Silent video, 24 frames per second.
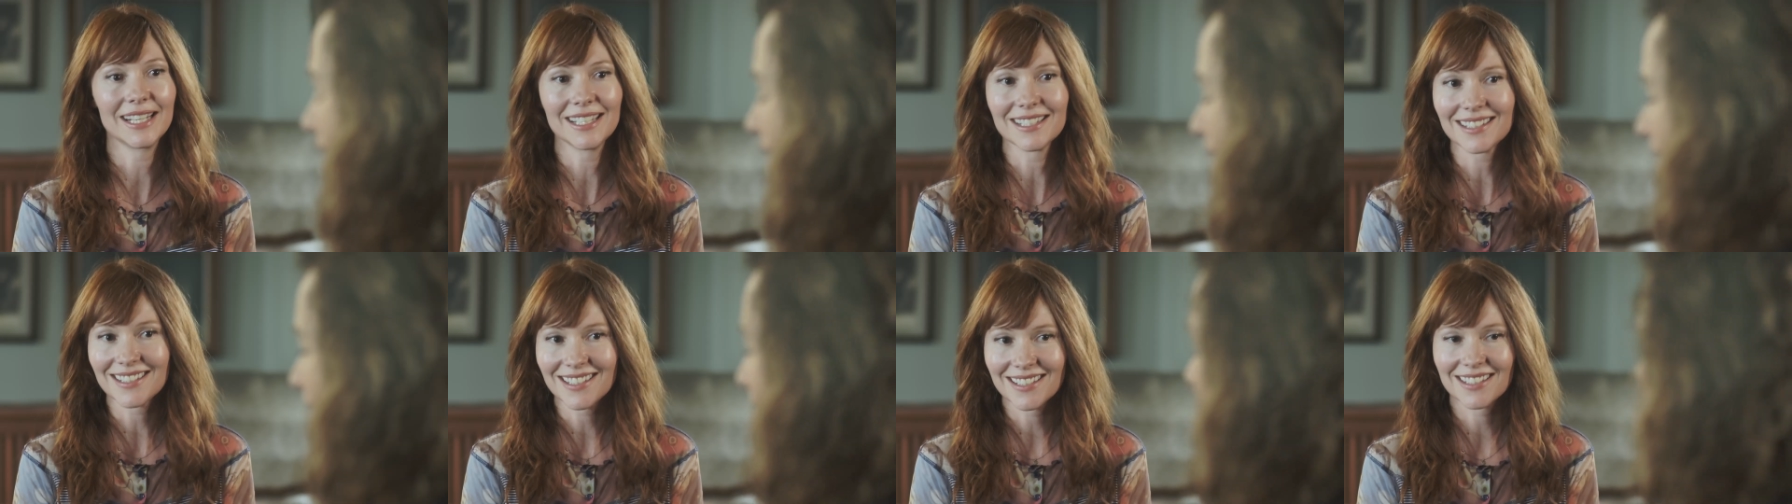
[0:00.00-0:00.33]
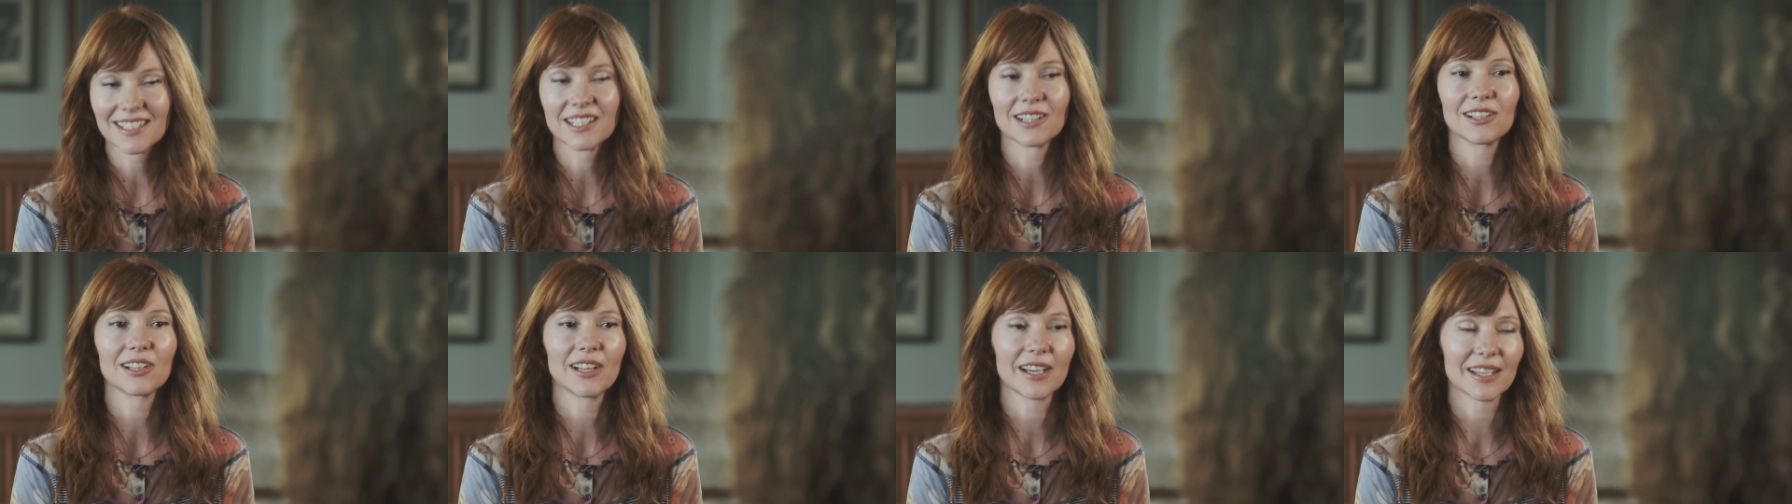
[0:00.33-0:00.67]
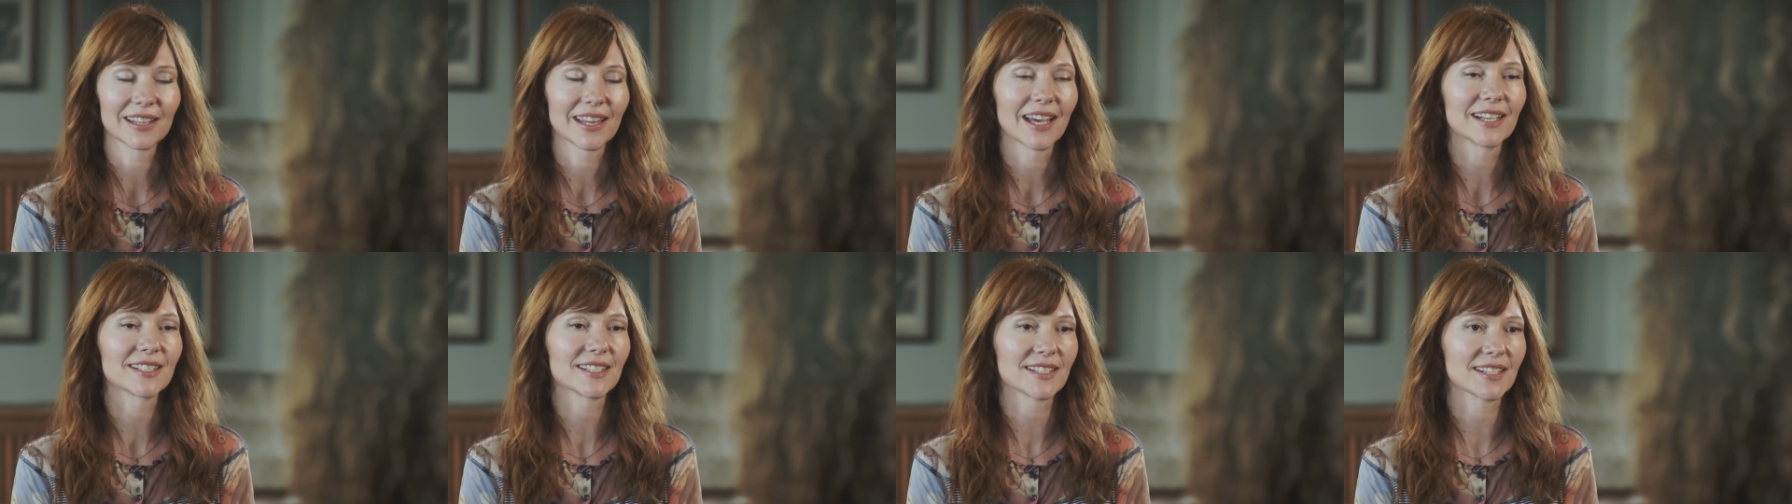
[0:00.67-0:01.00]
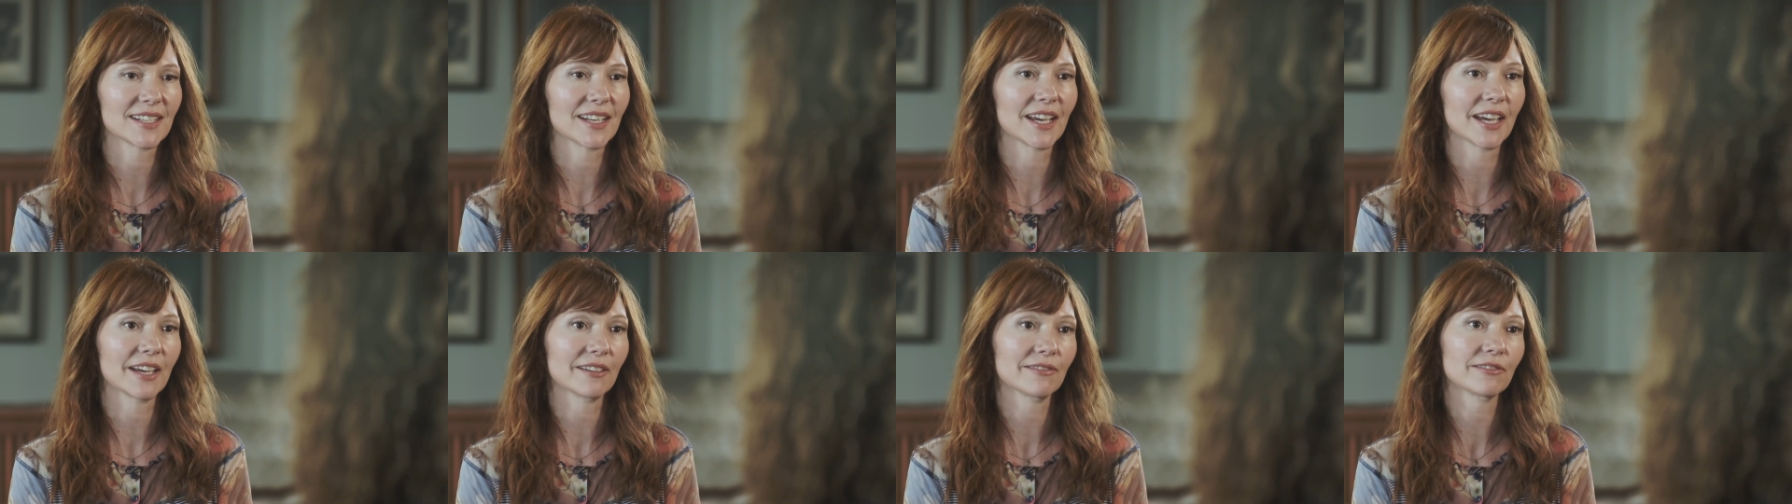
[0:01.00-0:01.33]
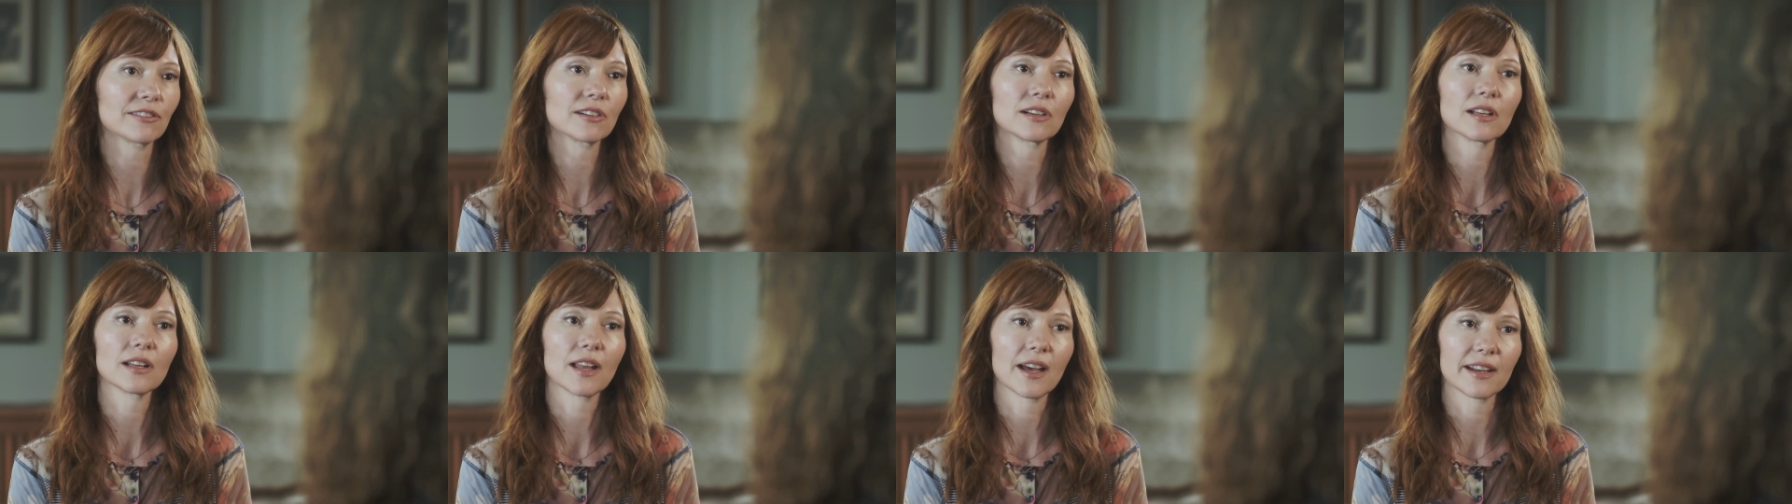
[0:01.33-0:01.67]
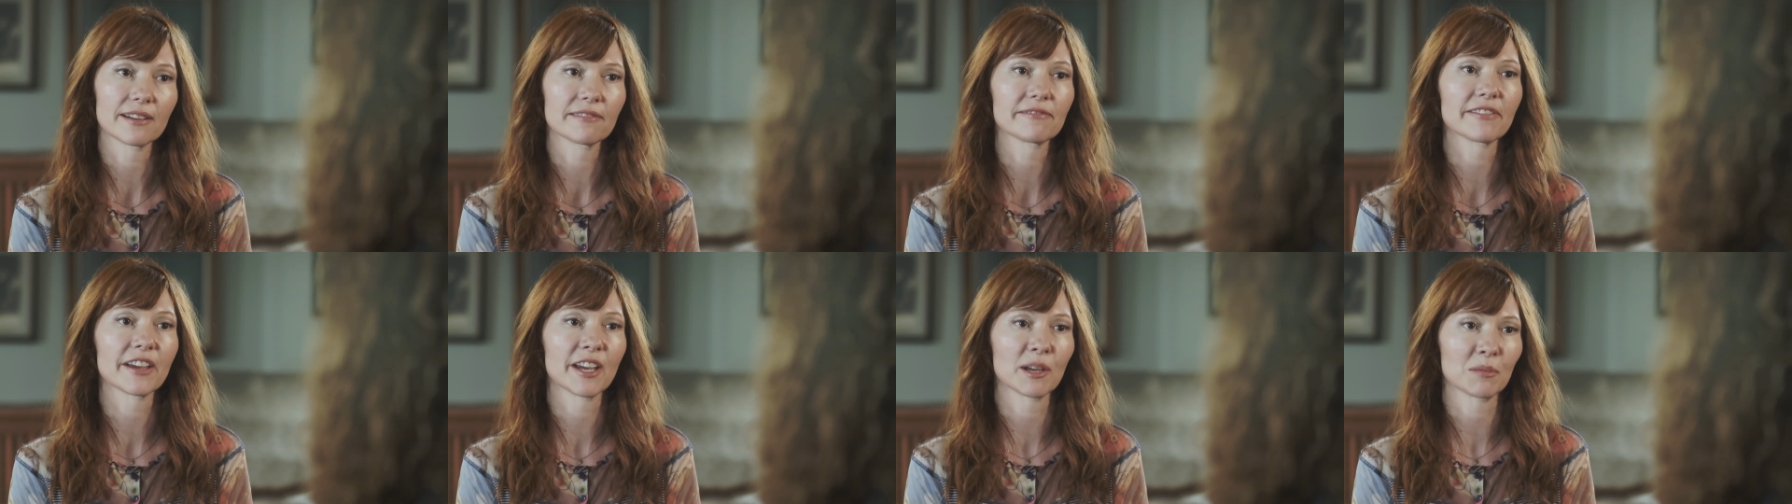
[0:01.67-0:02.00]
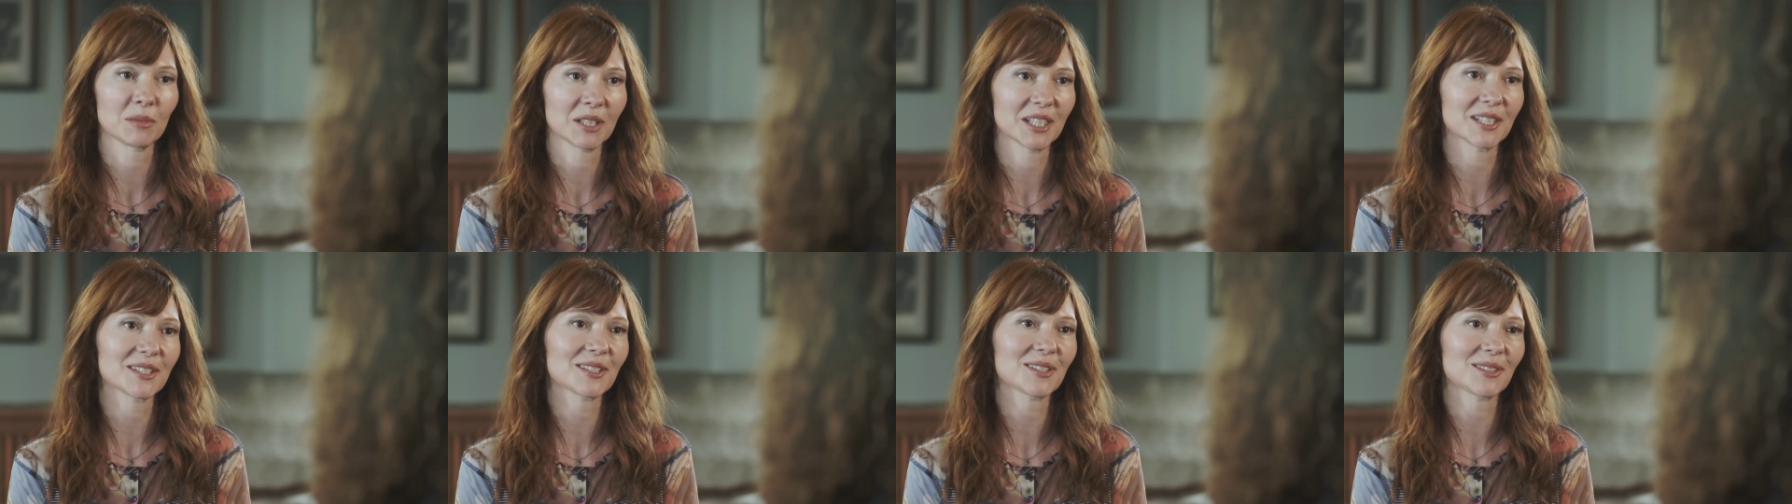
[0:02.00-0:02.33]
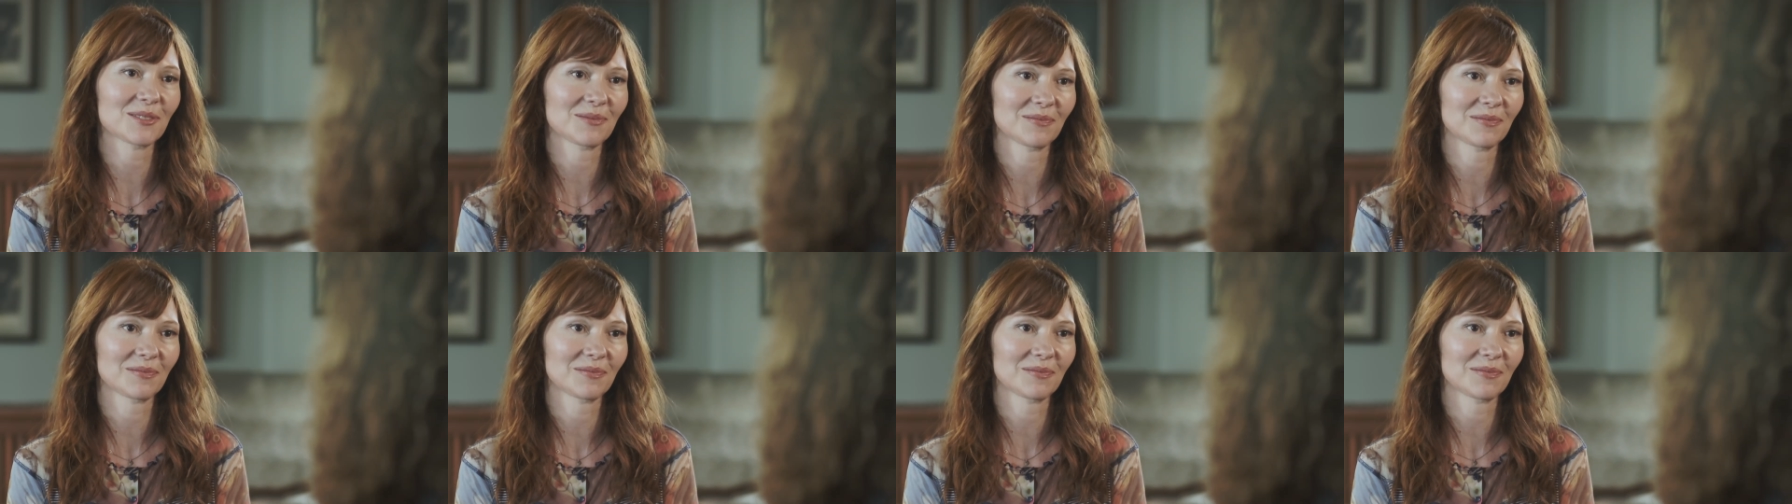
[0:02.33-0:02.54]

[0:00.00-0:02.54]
it's still like that today for a lot of families.